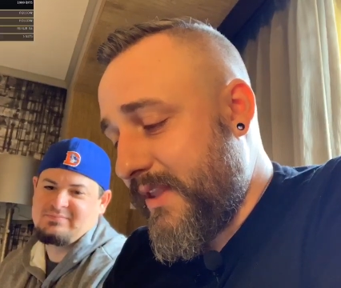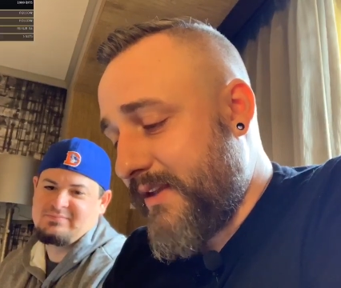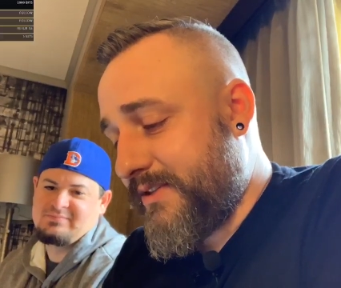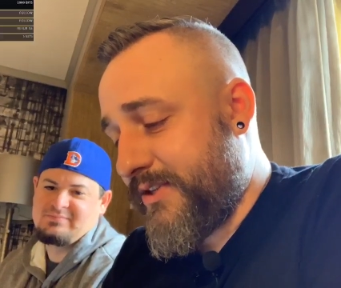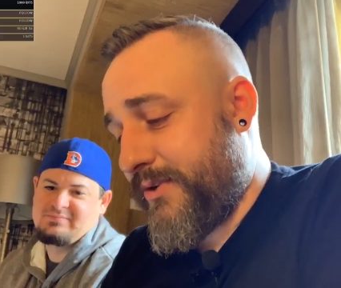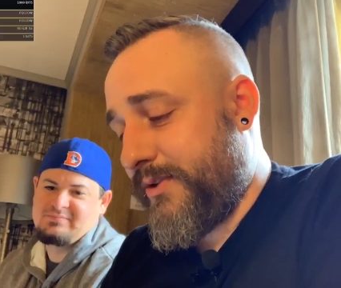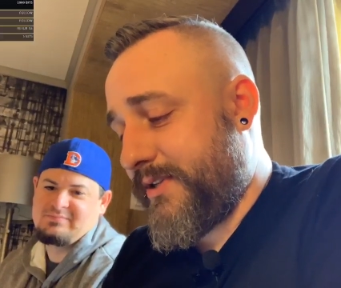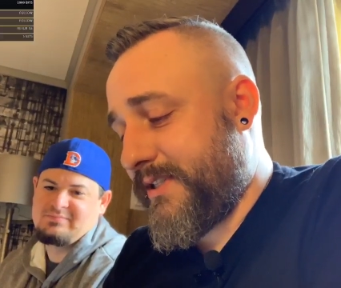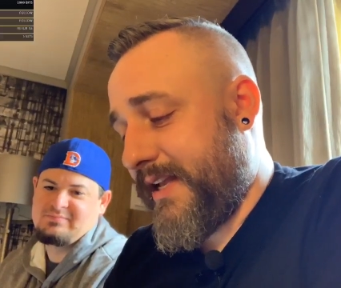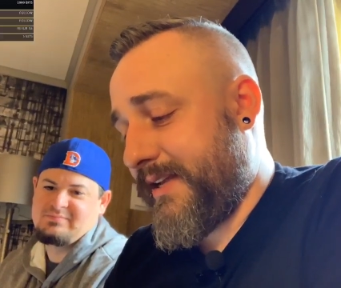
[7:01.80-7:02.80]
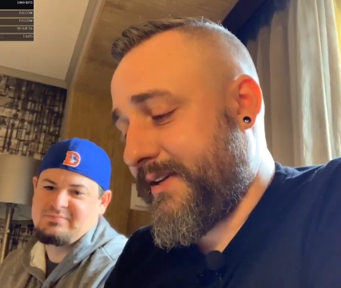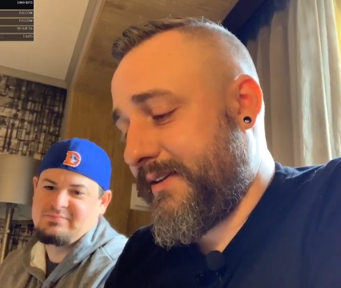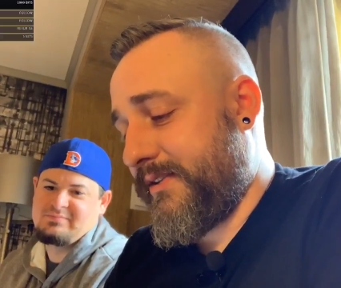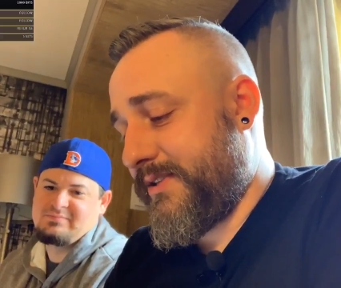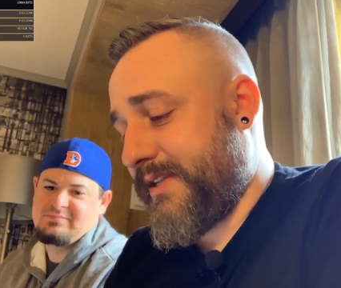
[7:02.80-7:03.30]
Speaker 1: so looks like
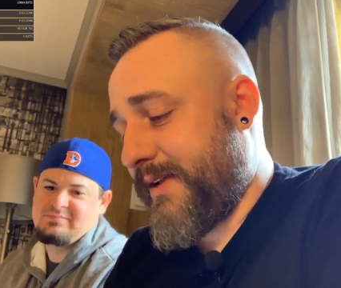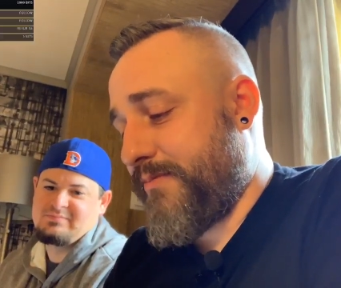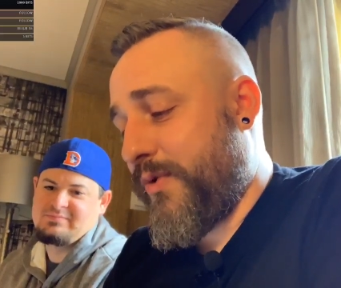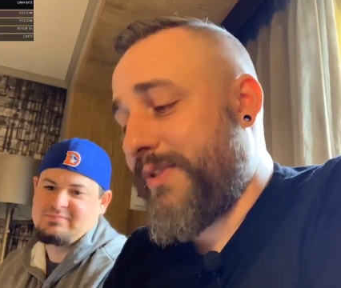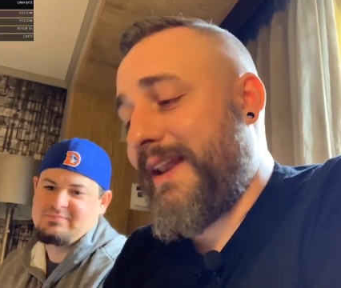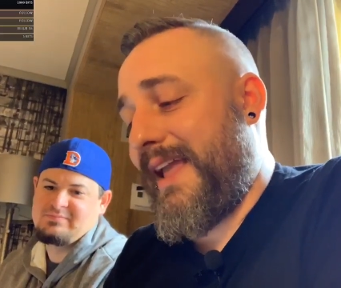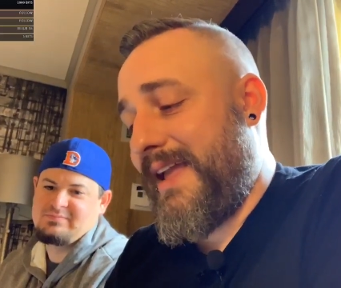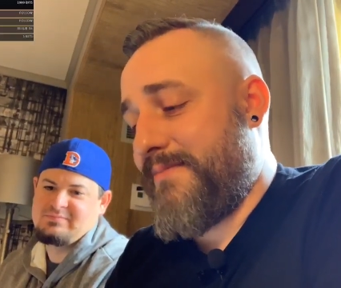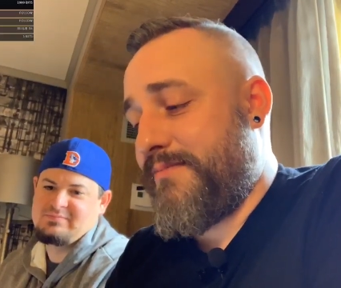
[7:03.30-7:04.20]
looks like more than eight